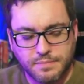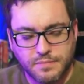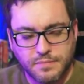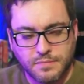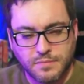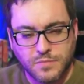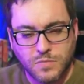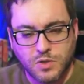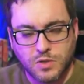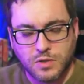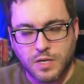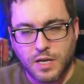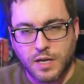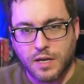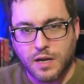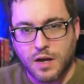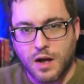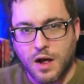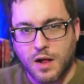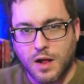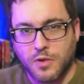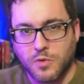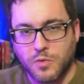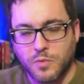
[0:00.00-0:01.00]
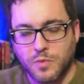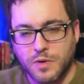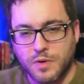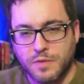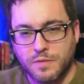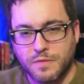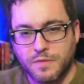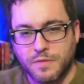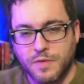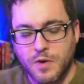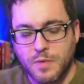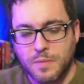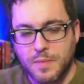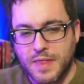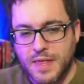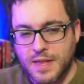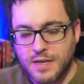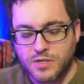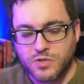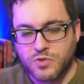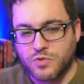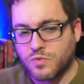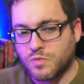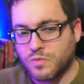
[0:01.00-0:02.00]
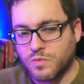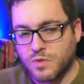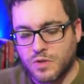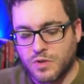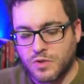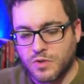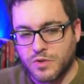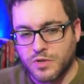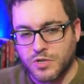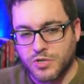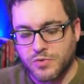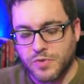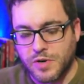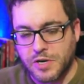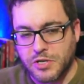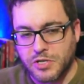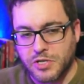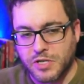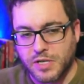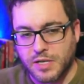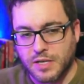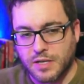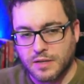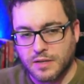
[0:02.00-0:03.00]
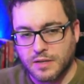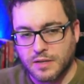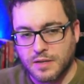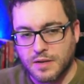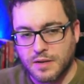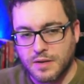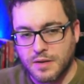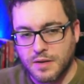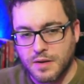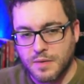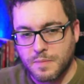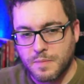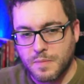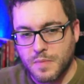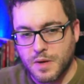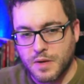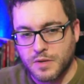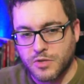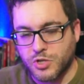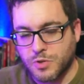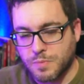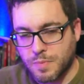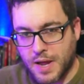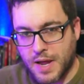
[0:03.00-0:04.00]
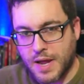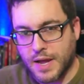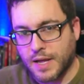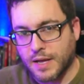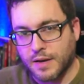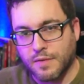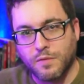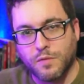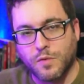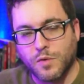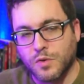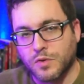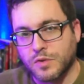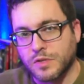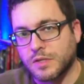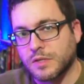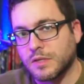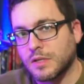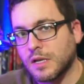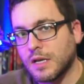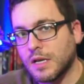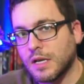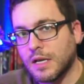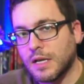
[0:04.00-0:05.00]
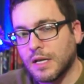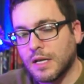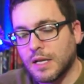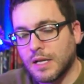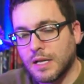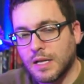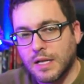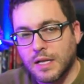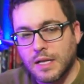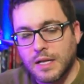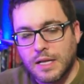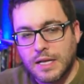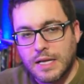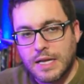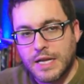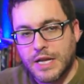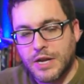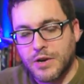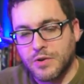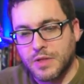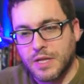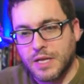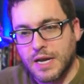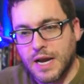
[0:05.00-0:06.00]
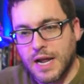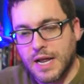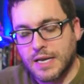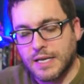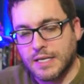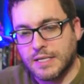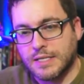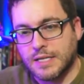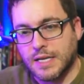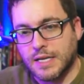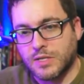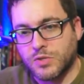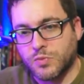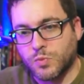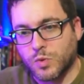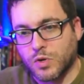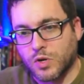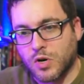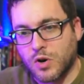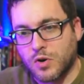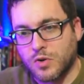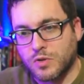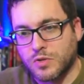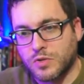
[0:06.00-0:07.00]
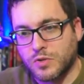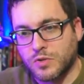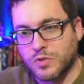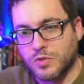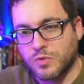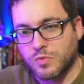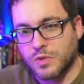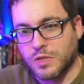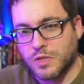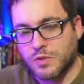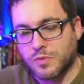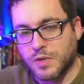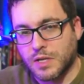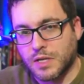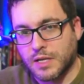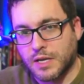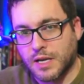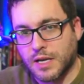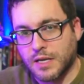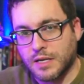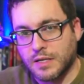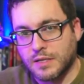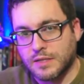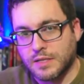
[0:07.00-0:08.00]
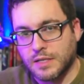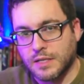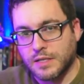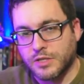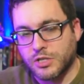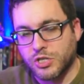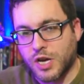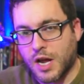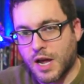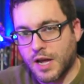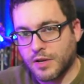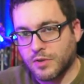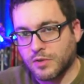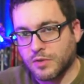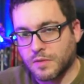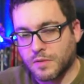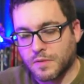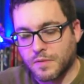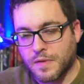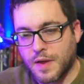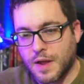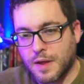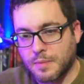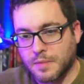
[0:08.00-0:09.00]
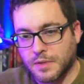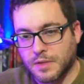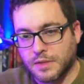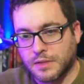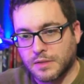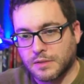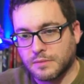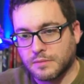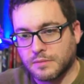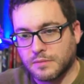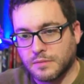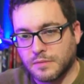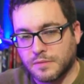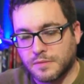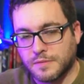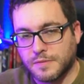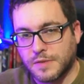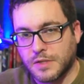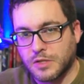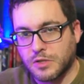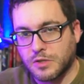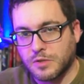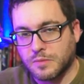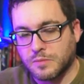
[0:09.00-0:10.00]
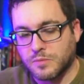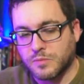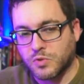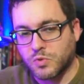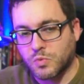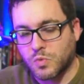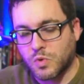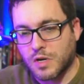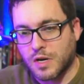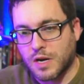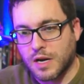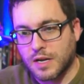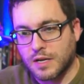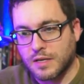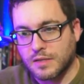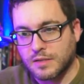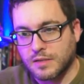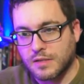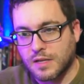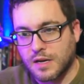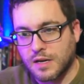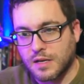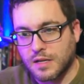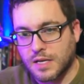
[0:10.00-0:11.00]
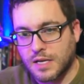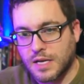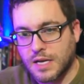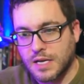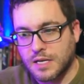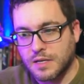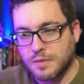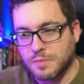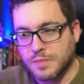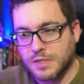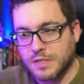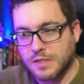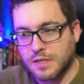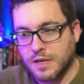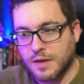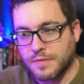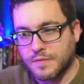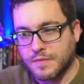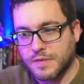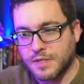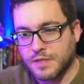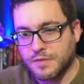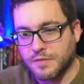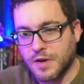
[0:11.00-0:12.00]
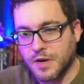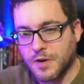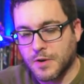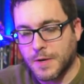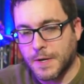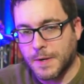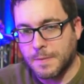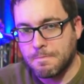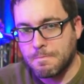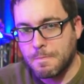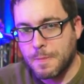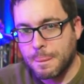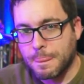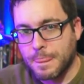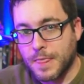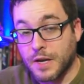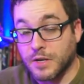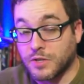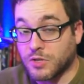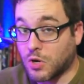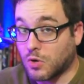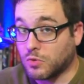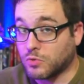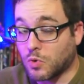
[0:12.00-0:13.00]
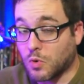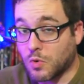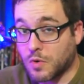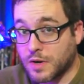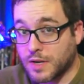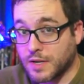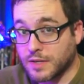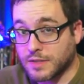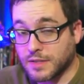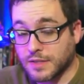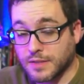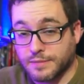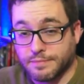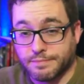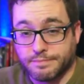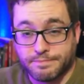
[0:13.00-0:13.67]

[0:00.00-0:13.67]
look like a Hollywood film, and that's the strange thing. Uh, Japan versus here in the United States, where cartoons are really relegated to child or family films, whereas a lot of the Gundam stuff is very adult oriented.